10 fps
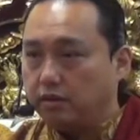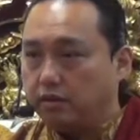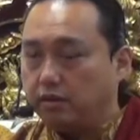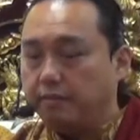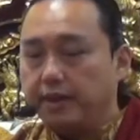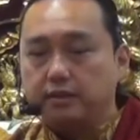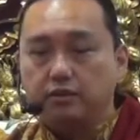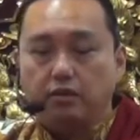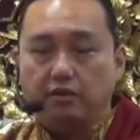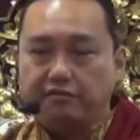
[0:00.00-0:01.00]
the
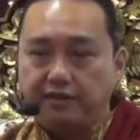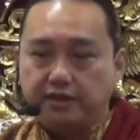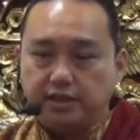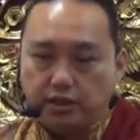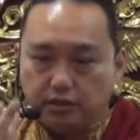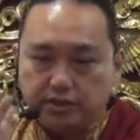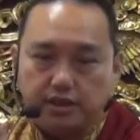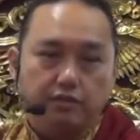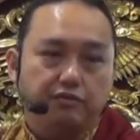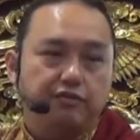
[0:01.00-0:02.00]
battle of facing
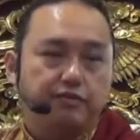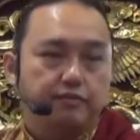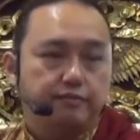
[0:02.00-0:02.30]
yourself,